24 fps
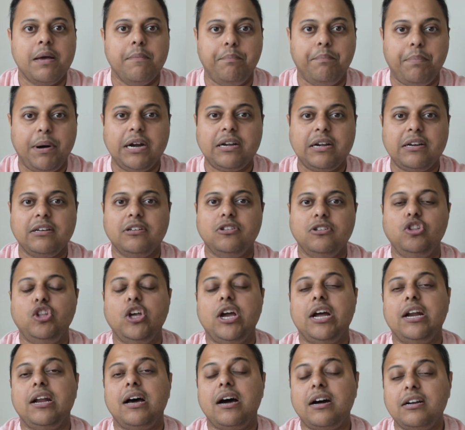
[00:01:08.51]
But
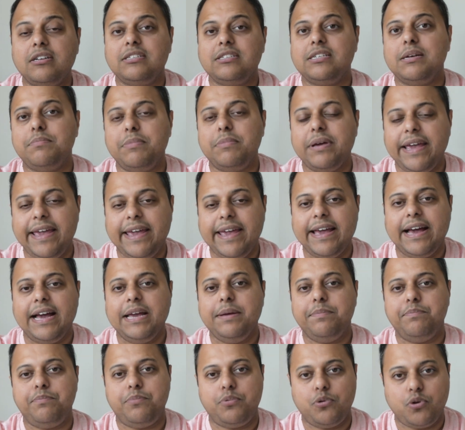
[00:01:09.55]
there are some AI
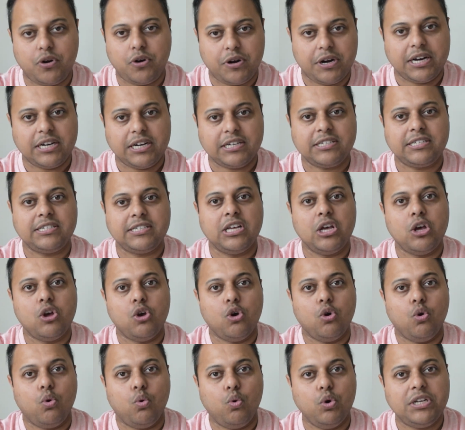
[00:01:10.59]
products
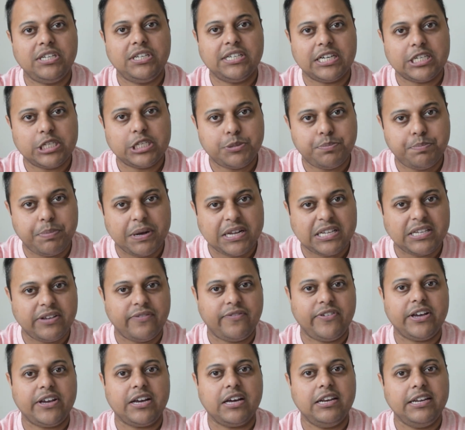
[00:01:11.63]
which are
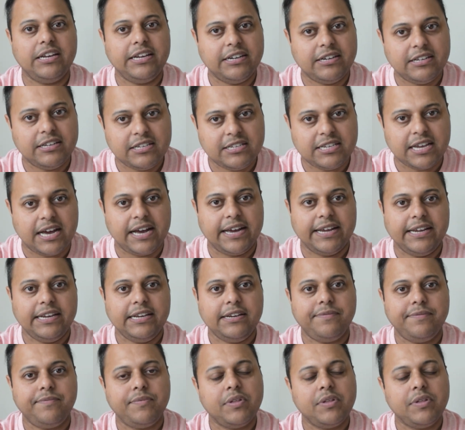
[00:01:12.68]
specifically designed